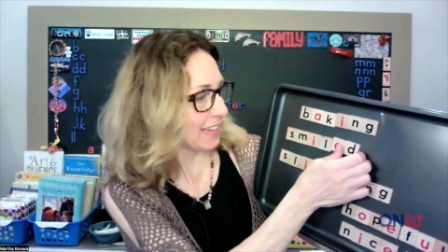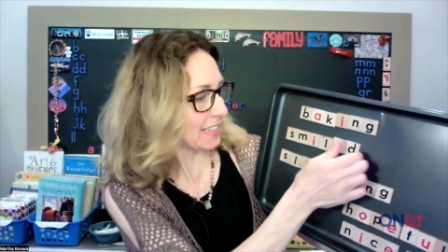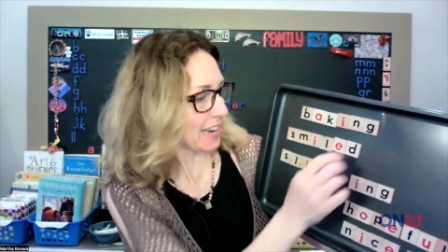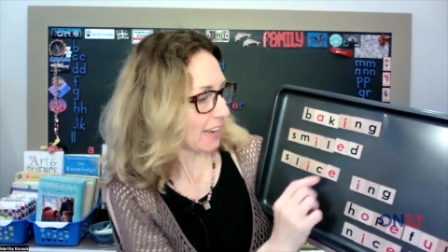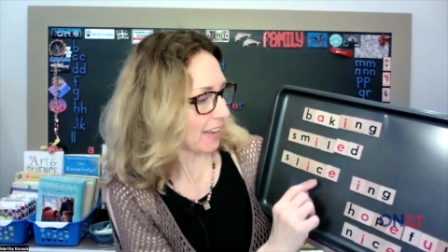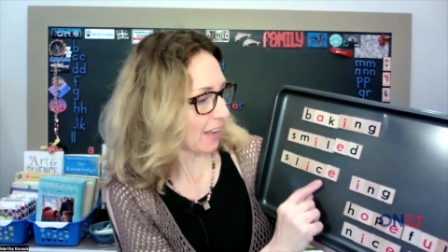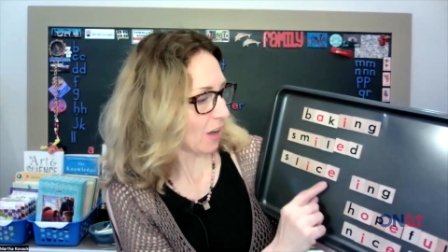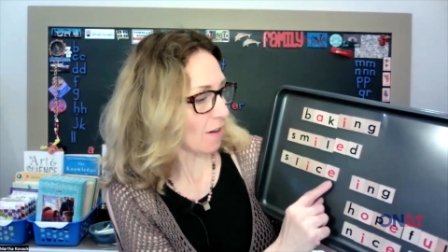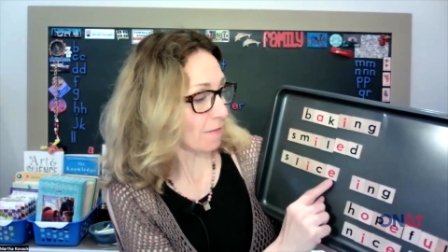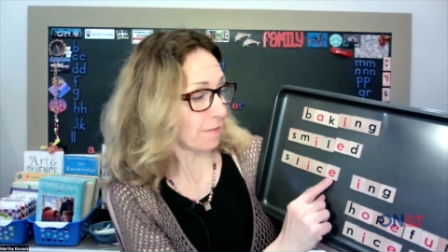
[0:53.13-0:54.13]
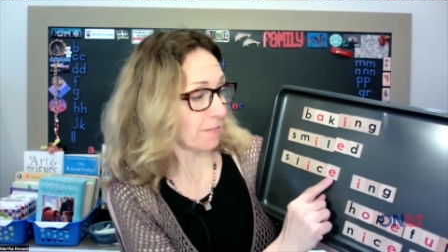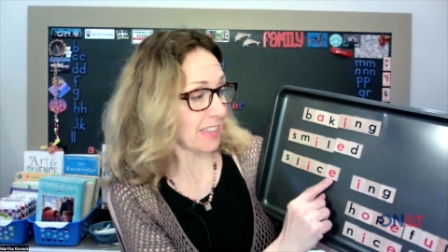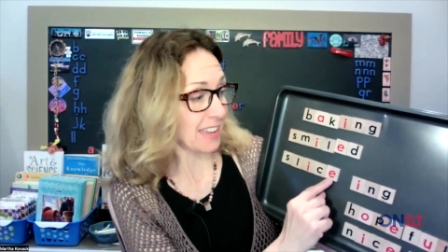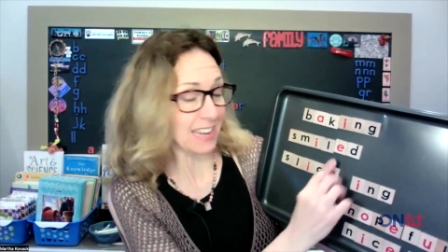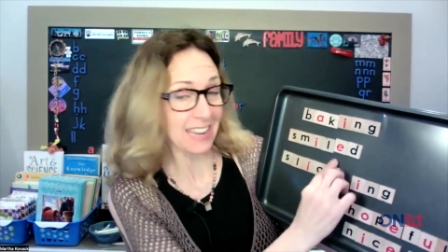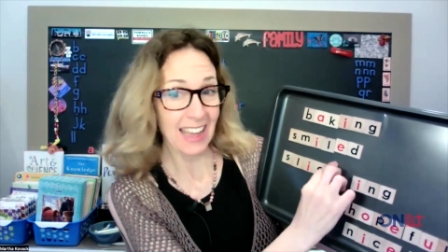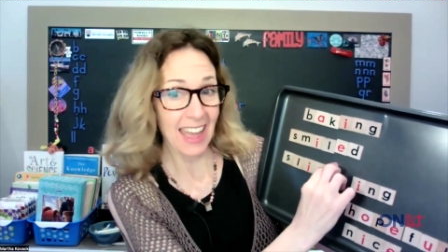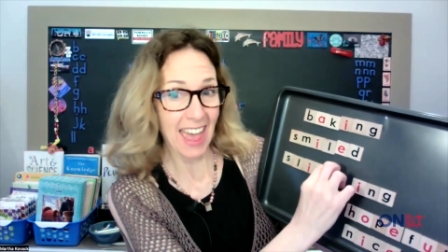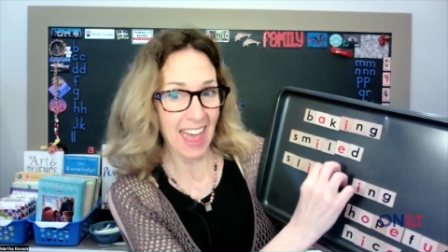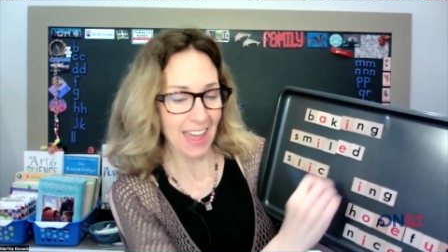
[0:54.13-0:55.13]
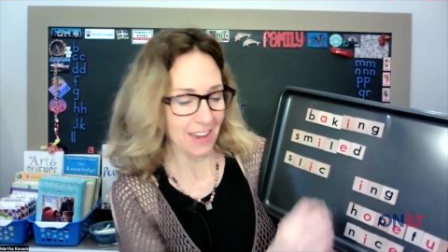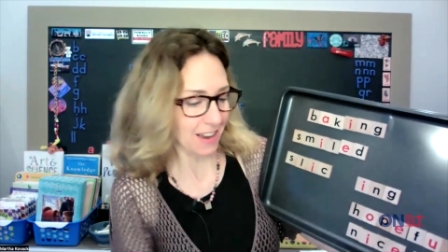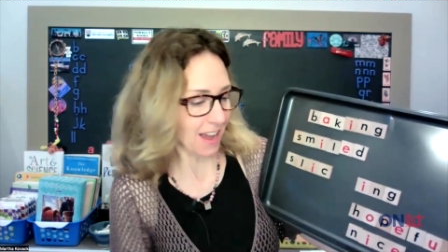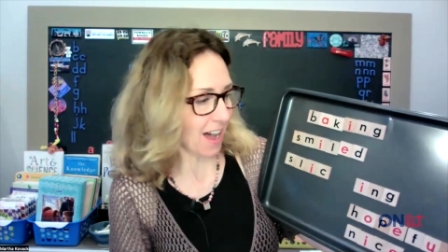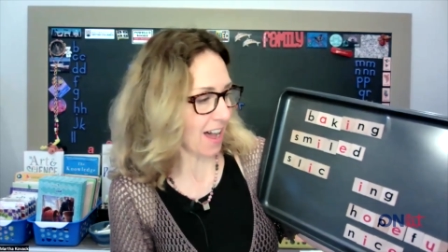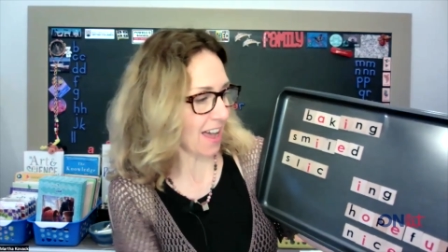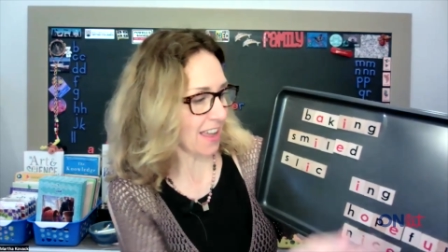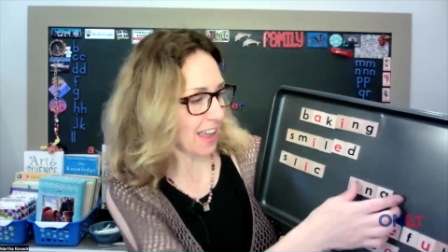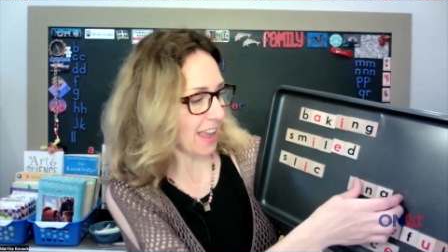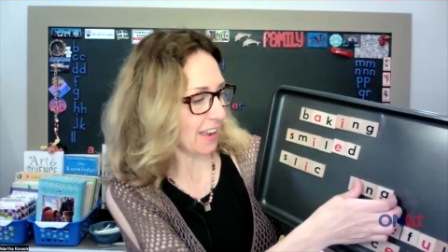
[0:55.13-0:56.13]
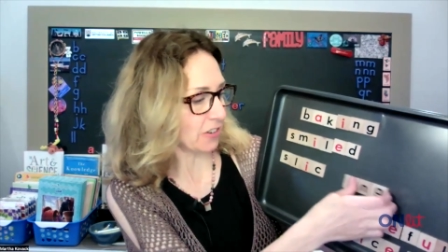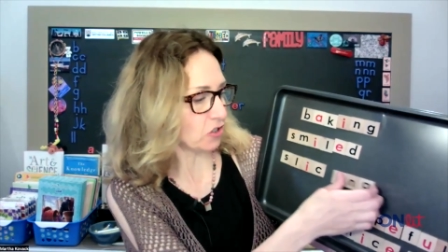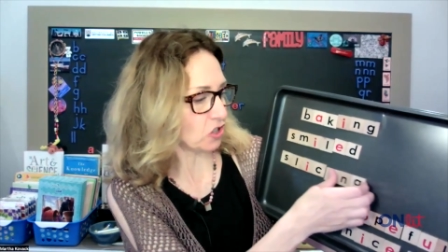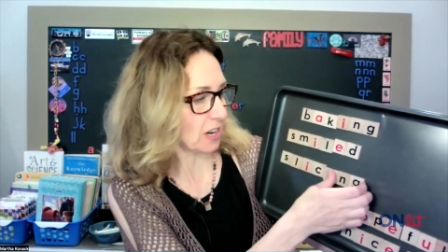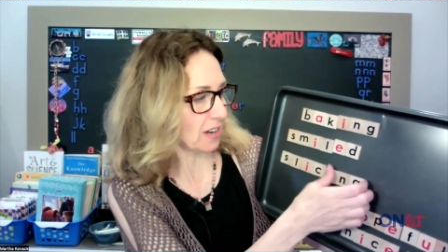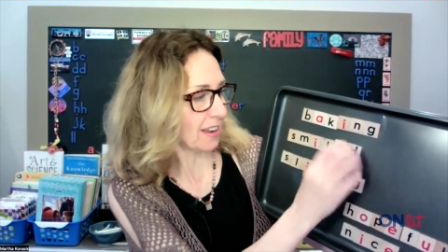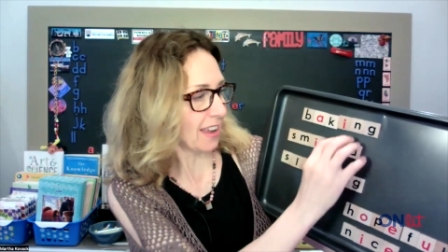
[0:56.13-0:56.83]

Take off the E, add ing.